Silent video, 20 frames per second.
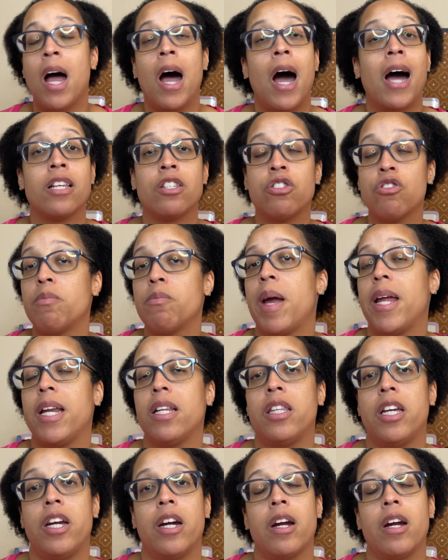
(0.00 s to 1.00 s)
I still made it
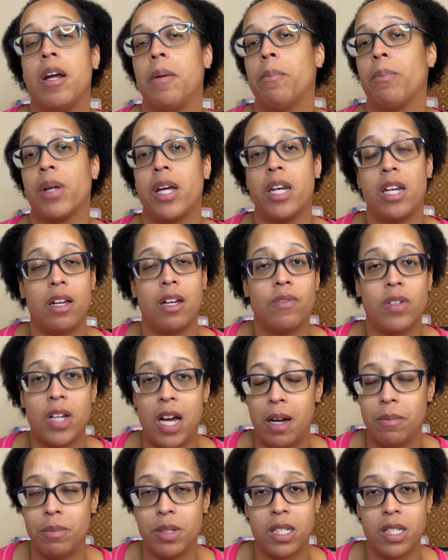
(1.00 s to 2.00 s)
there in plenty of
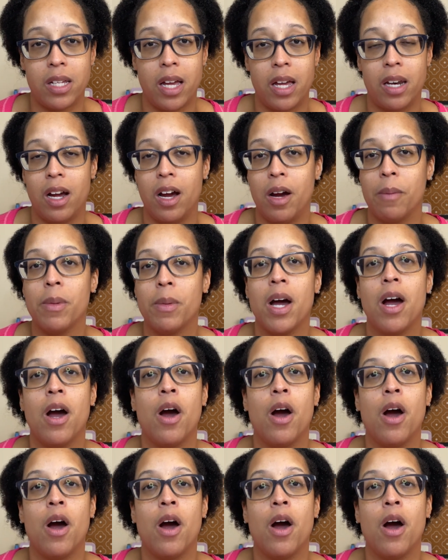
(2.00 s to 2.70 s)
time to set up,